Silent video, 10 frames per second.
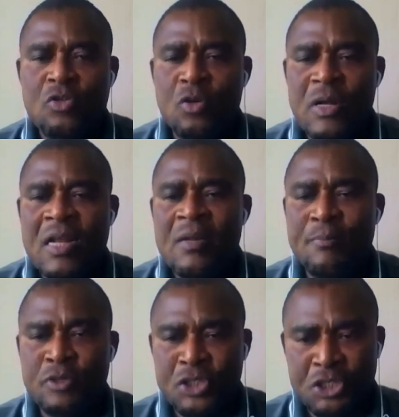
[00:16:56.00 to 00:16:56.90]

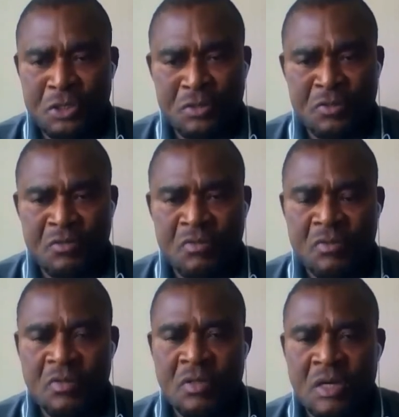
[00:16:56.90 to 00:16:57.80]
scholarly positions
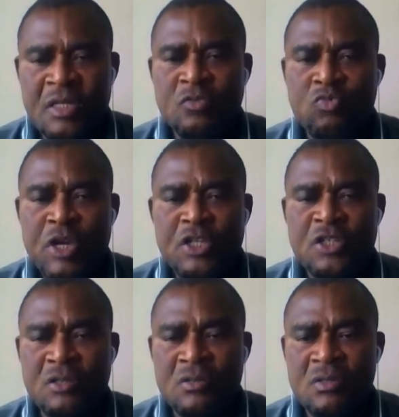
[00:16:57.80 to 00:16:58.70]
in
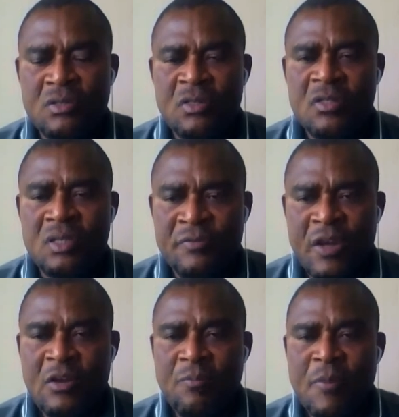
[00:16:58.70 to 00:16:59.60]
which
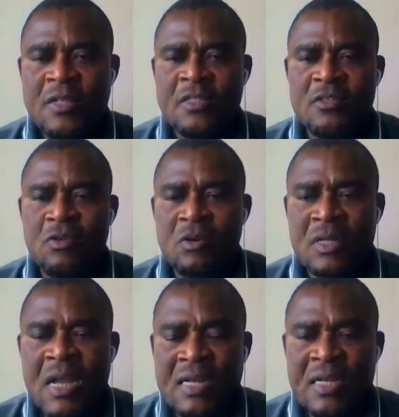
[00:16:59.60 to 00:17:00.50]
development is not
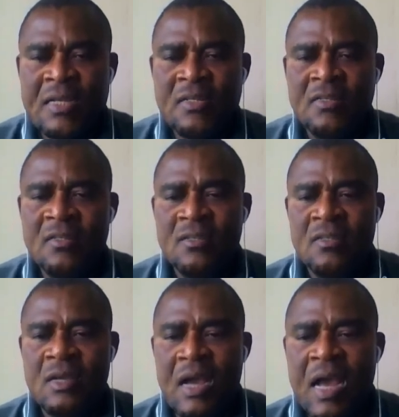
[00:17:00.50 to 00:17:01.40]
regarded
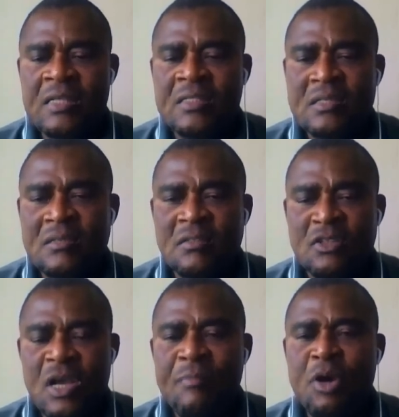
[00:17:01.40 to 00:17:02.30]
as
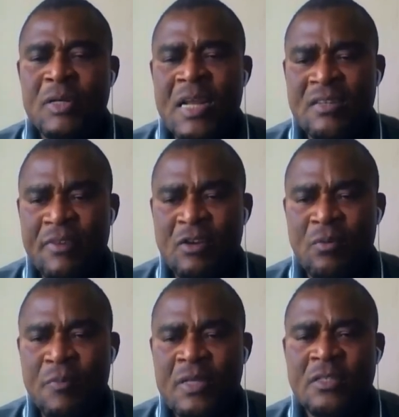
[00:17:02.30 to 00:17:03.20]

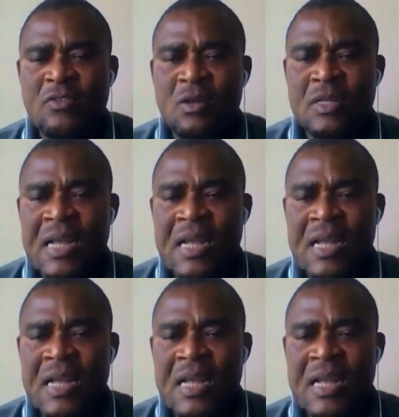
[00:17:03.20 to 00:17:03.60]
underdevelopment is not